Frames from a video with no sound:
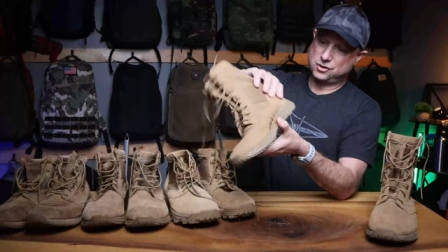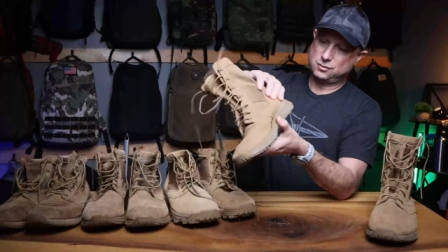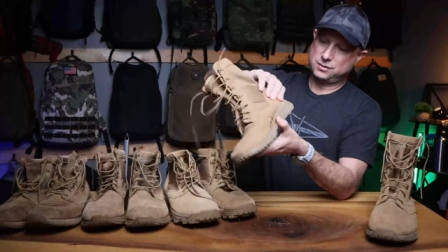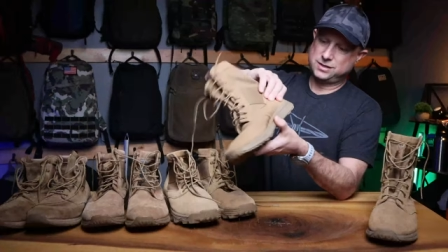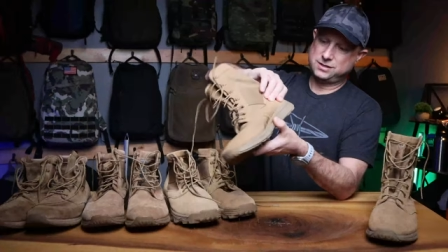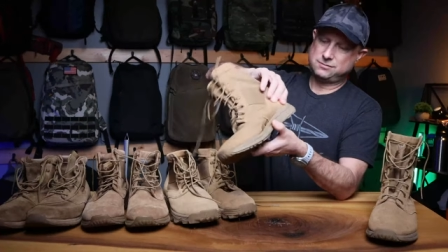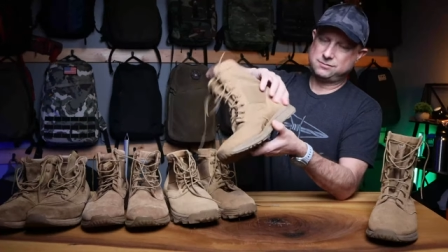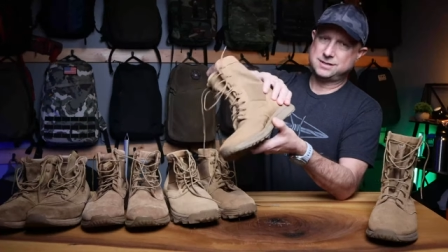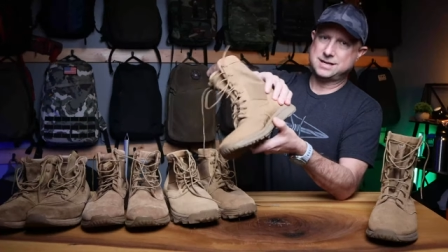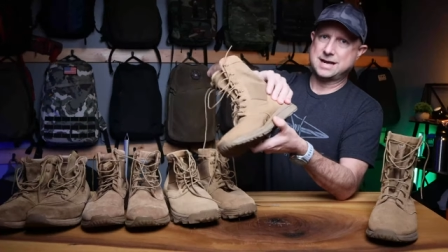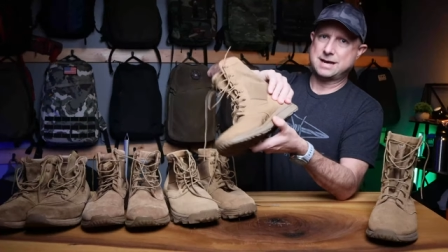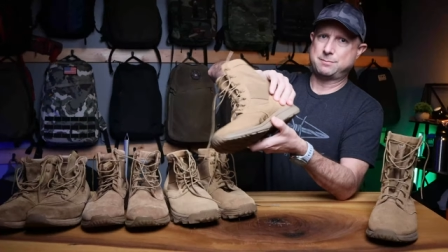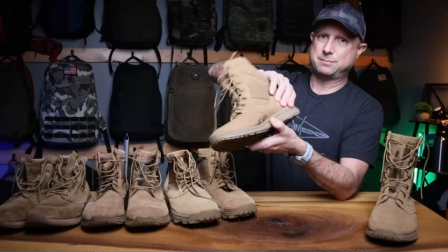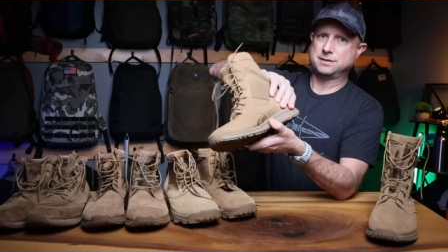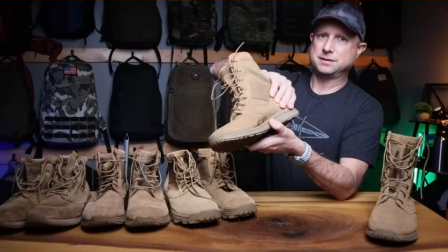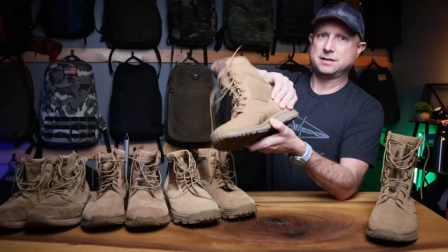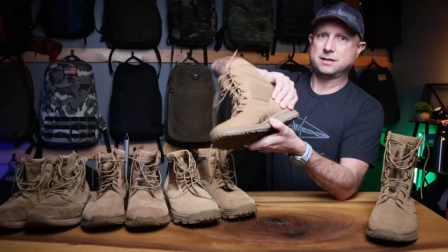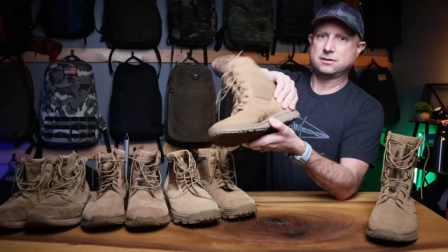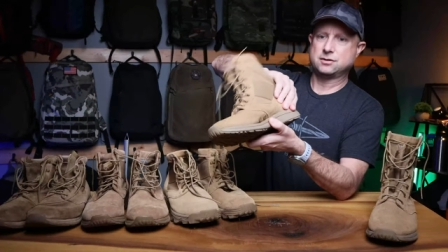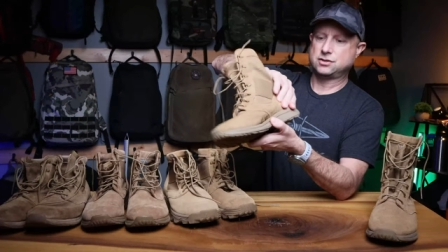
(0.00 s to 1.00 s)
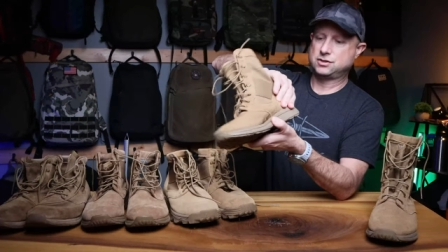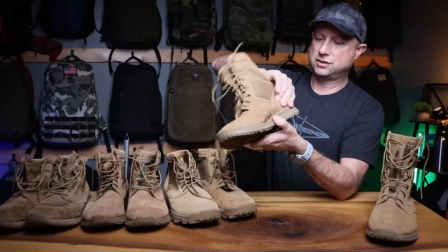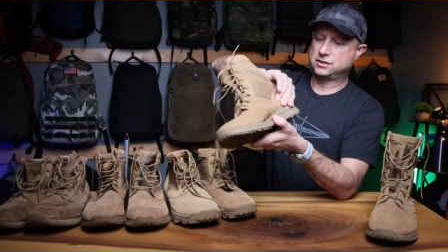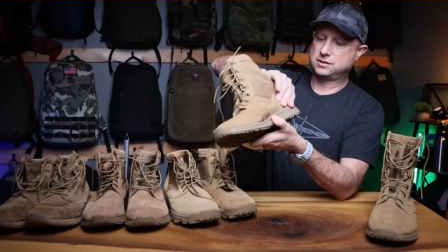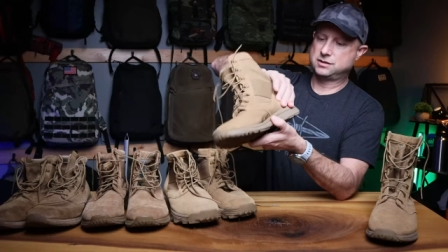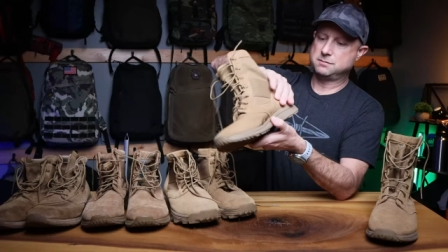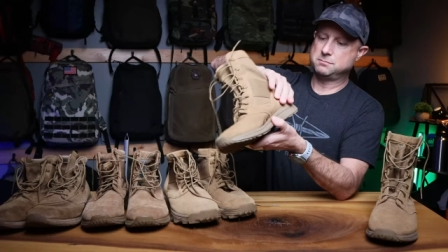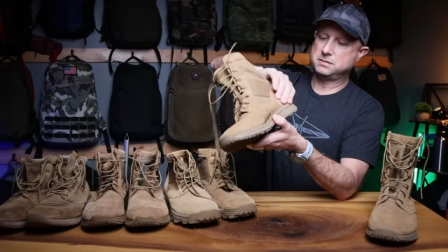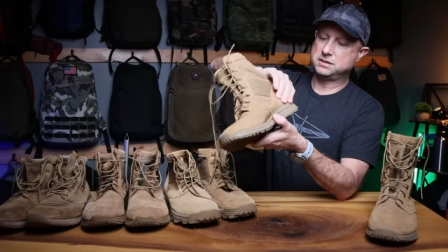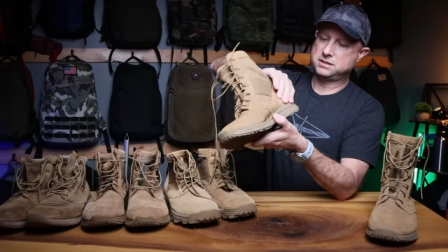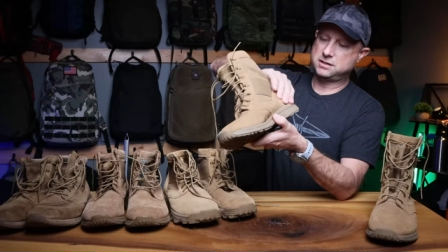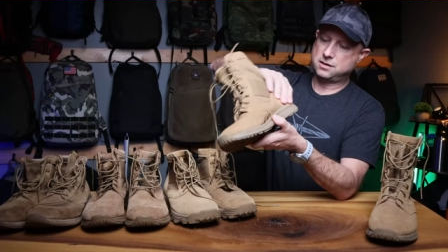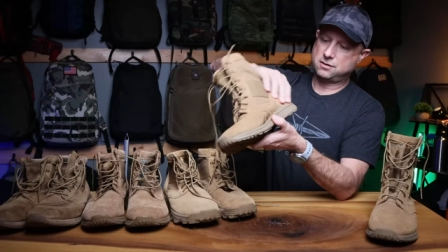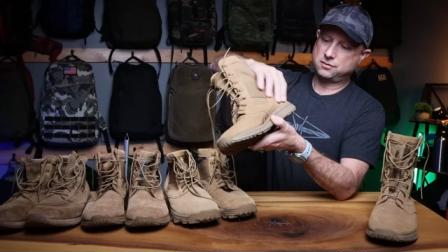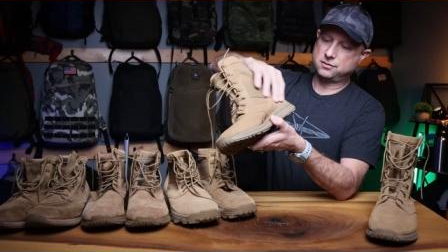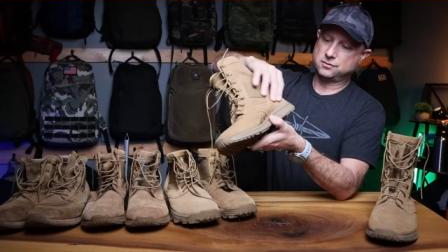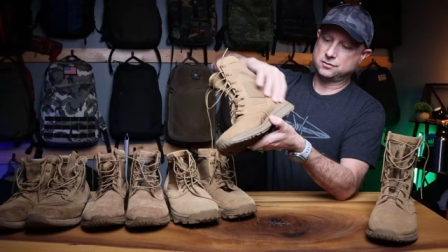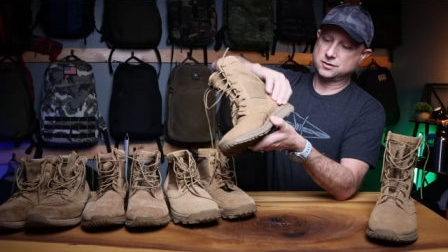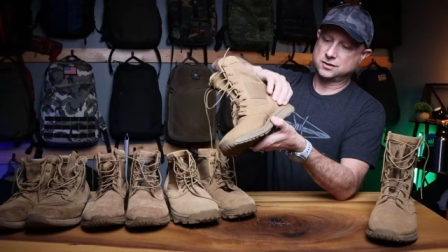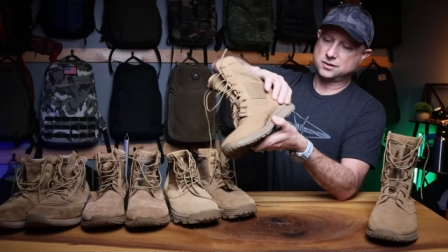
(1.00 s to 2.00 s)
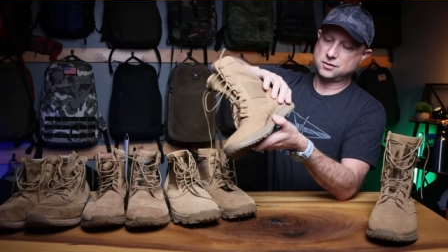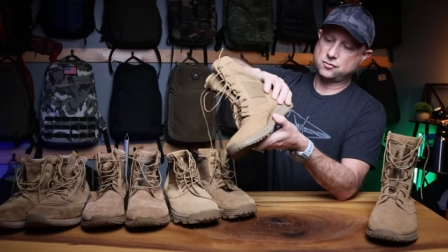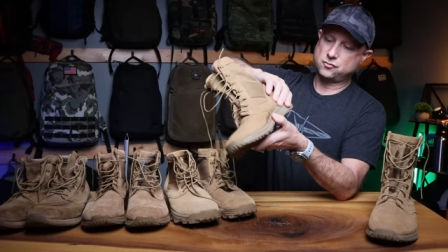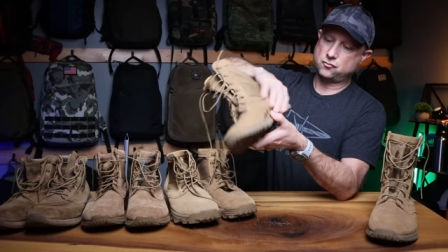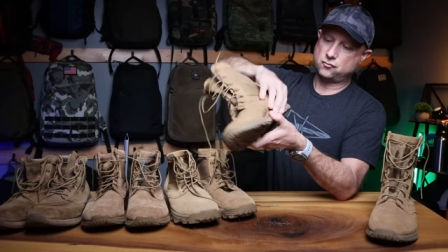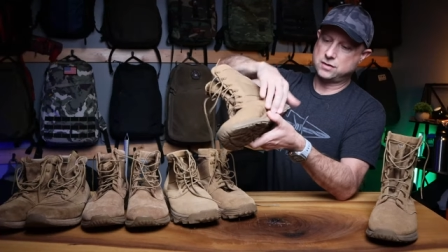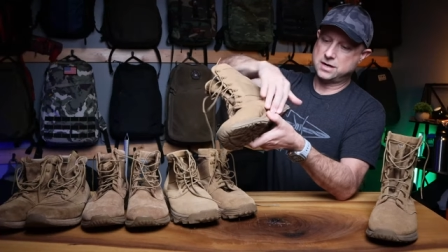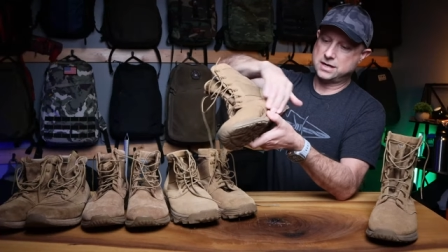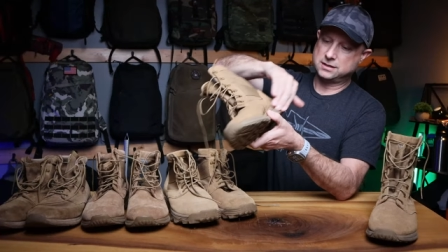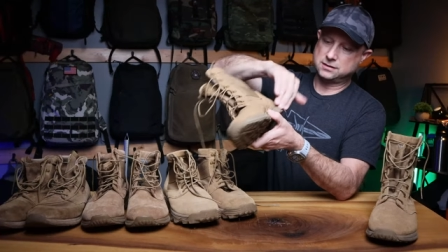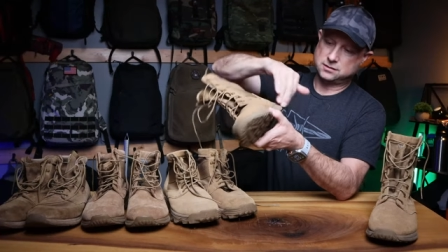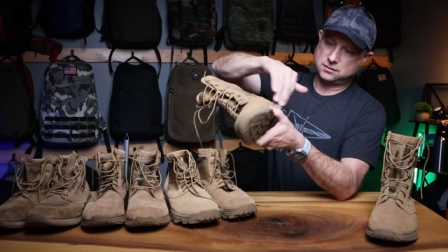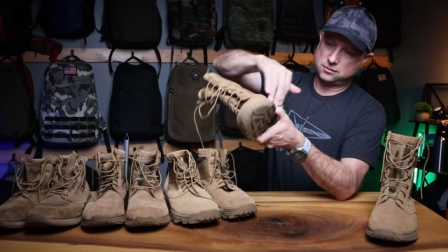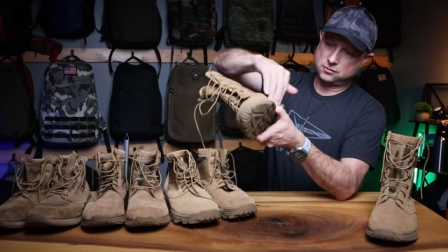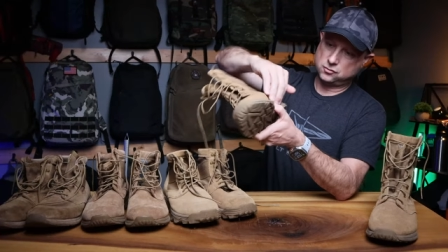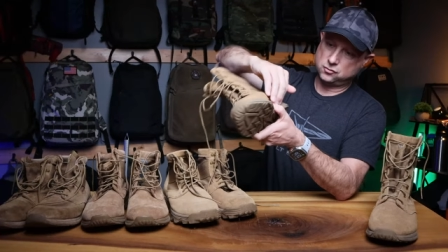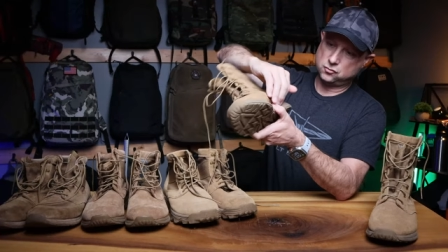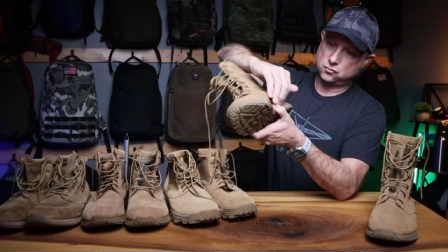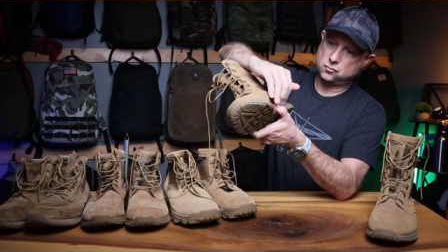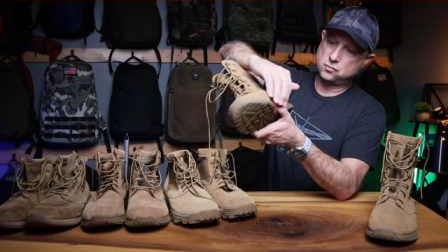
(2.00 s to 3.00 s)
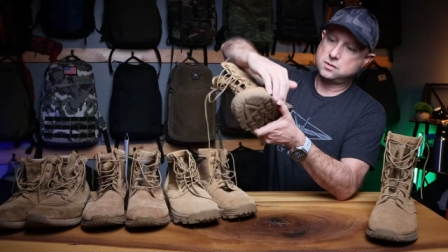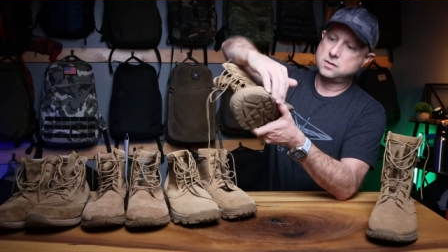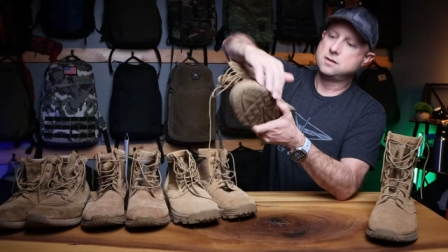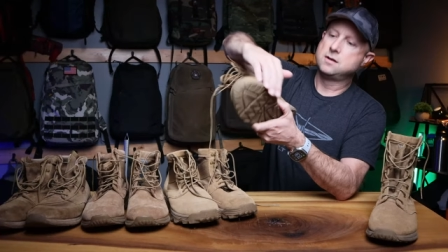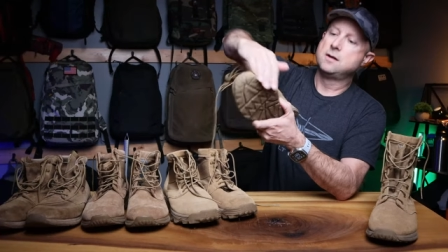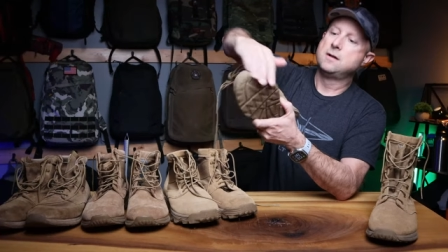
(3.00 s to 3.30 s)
no heel cap in there. It's just the material sewn right to